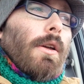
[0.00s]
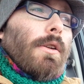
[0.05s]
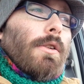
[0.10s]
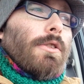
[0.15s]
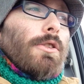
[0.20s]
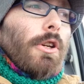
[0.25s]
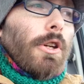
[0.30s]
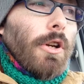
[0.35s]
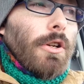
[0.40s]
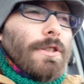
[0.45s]

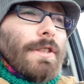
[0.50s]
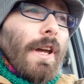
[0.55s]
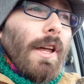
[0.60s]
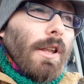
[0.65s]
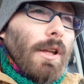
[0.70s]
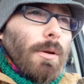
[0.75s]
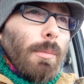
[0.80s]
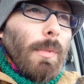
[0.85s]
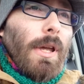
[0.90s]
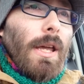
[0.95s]
So you're
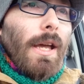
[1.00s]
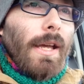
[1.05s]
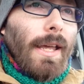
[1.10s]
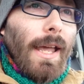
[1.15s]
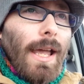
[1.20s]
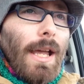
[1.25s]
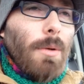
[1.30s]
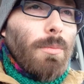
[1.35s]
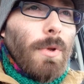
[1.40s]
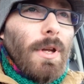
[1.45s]
telling me a
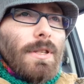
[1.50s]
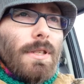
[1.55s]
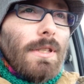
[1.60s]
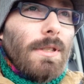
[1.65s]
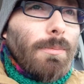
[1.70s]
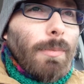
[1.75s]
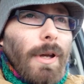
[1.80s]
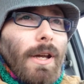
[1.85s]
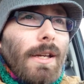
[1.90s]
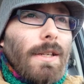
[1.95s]
game that's
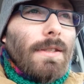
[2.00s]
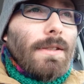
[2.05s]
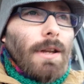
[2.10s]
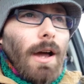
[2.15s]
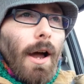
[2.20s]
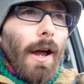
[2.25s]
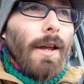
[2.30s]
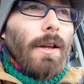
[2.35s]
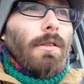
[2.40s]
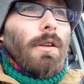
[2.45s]
as big as
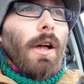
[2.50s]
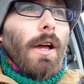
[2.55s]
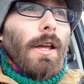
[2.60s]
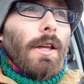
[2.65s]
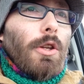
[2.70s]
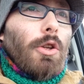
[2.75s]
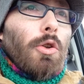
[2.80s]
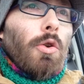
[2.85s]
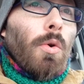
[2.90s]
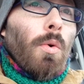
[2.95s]
Dying
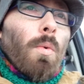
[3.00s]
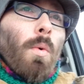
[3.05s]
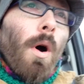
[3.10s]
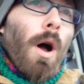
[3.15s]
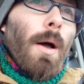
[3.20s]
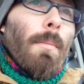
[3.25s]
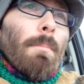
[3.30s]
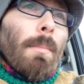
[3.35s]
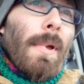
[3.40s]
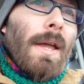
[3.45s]
Light, you
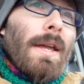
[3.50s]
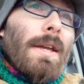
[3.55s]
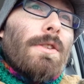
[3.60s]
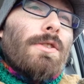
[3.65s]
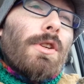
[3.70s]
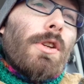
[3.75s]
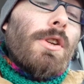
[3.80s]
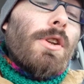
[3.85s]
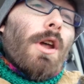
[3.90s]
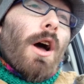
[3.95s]
want me
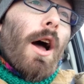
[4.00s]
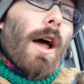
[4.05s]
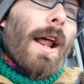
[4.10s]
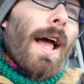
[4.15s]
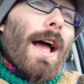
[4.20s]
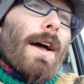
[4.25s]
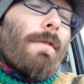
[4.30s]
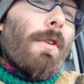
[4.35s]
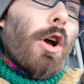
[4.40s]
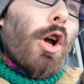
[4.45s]
to not
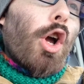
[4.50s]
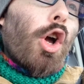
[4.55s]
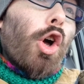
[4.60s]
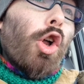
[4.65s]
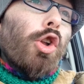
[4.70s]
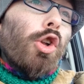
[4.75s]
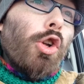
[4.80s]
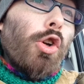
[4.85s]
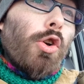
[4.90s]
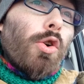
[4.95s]
have a
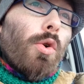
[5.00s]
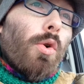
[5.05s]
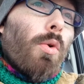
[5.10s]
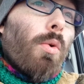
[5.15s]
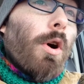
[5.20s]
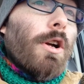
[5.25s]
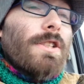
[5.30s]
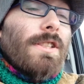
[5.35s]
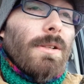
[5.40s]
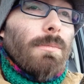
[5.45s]
clue
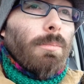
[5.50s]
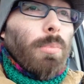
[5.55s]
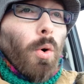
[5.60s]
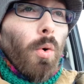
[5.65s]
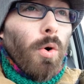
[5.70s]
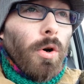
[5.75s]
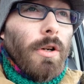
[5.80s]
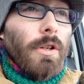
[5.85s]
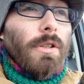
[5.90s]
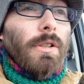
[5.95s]
what's
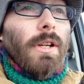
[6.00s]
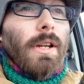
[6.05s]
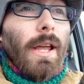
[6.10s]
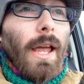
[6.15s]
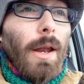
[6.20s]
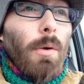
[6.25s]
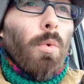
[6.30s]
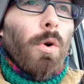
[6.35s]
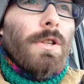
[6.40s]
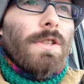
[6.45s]
important
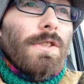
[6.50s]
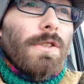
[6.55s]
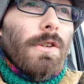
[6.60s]
and what's